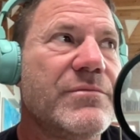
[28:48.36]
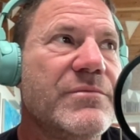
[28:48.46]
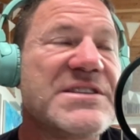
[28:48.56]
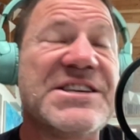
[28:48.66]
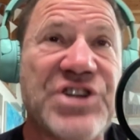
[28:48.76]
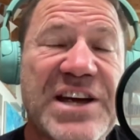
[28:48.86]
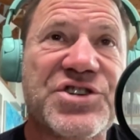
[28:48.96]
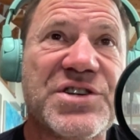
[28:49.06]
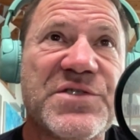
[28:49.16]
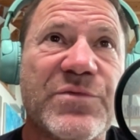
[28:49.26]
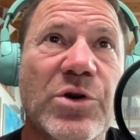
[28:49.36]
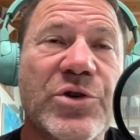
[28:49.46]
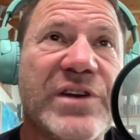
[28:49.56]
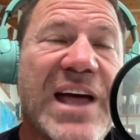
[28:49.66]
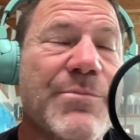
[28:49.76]
suggestions of what
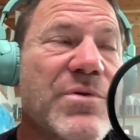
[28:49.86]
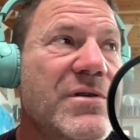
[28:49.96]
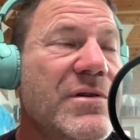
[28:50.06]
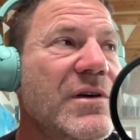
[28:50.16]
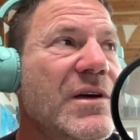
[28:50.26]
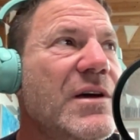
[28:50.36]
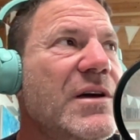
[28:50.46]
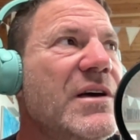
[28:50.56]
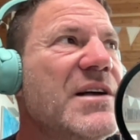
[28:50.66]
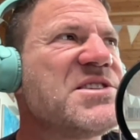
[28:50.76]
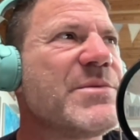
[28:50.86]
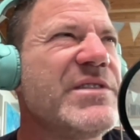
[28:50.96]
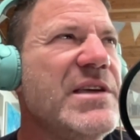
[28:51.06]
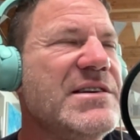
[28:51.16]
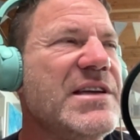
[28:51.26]
could happen, and some of
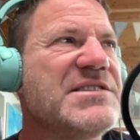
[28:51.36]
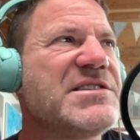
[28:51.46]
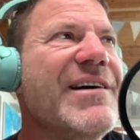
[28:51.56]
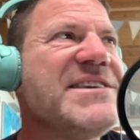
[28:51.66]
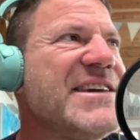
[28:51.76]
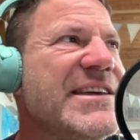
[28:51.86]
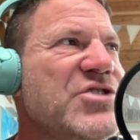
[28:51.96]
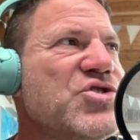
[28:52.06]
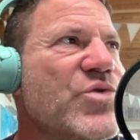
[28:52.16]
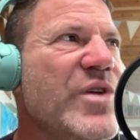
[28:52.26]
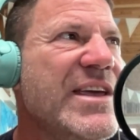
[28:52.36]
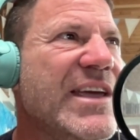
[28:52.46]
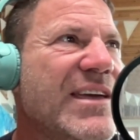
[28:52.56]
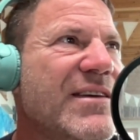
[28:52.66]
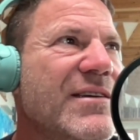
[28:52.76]
the enticing and
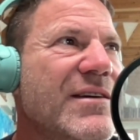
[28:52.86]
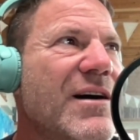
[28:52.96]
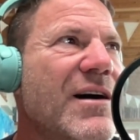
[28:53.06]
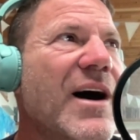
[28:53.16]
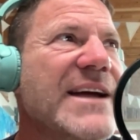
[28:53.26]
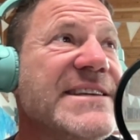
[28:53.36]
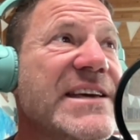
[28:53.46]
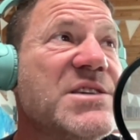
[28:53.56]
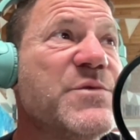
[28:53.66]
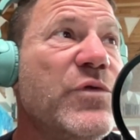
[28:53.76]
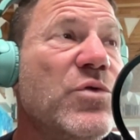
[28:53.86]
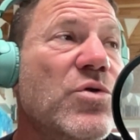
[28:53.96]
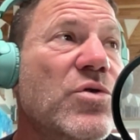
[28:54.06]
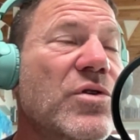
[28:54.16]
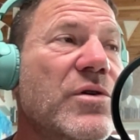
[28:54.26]
intriguing ideas
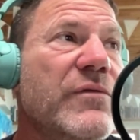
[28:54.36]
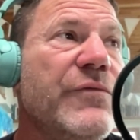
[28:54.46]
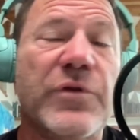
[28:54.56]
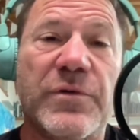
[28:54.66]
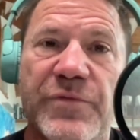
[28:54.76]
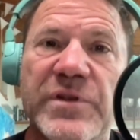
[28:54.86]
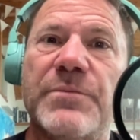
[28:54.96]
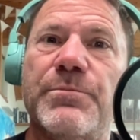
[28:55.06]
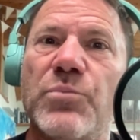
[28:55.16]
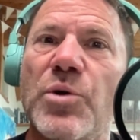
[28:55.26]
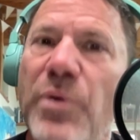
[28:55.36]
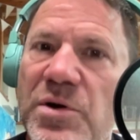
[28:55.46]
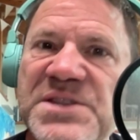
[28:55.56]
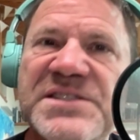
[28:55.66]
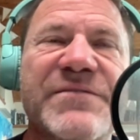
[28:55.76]
for the more
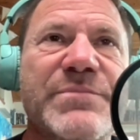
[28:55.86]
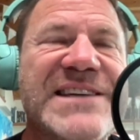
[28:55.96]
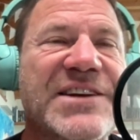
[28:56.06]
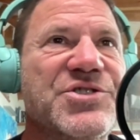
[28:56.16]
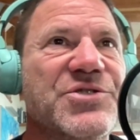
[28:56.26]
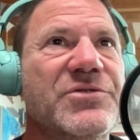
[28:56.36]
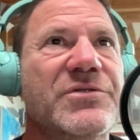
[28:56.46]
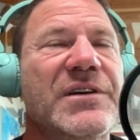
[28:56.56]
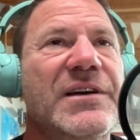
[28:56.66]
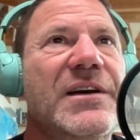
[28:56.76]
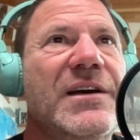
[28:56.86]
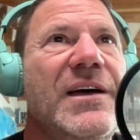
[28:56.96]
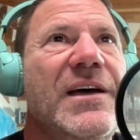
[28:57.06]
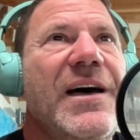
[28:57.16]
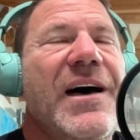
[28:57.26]
positive potential.
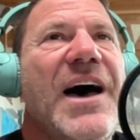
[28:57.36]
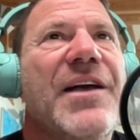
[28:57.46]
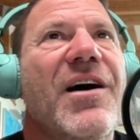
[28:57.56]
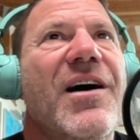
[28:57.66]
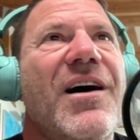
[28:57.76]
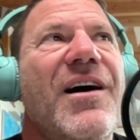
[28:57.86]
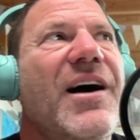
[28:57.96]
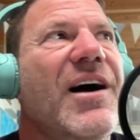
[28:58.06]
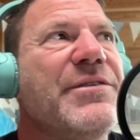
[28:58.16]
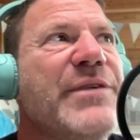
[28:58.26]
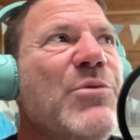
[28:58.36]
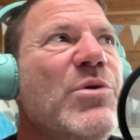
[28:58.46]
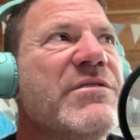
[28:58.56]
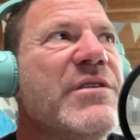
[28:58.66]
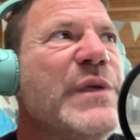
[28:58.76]
And I think one
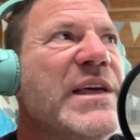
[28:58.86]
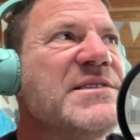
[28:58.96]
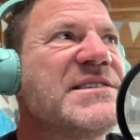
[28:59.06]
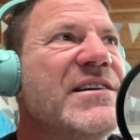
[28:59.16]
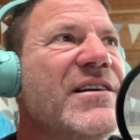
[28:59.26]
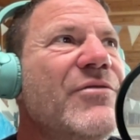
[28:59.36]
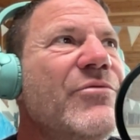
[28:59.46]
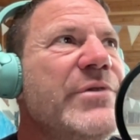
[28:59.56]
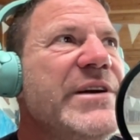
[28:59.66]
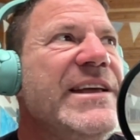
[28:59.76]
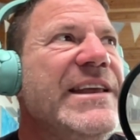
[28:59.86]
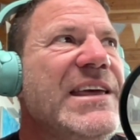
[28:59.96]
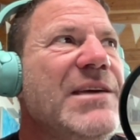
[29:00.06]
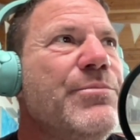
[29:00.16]
of the things that really